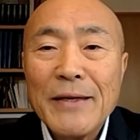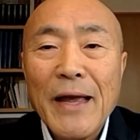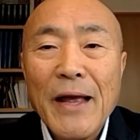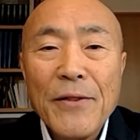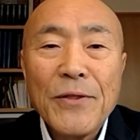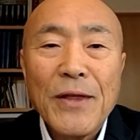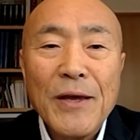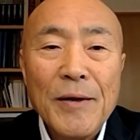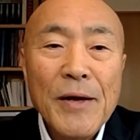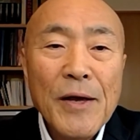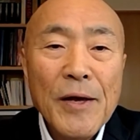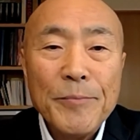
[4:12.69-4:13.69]
healthcare
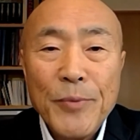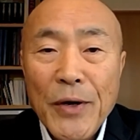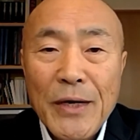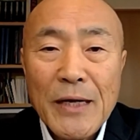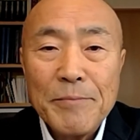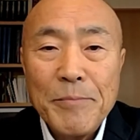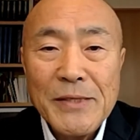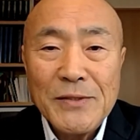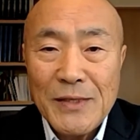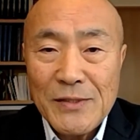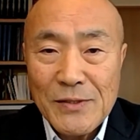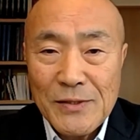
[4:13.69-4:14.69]
product
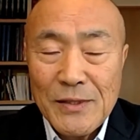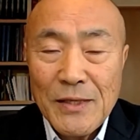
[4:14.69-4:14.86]
business,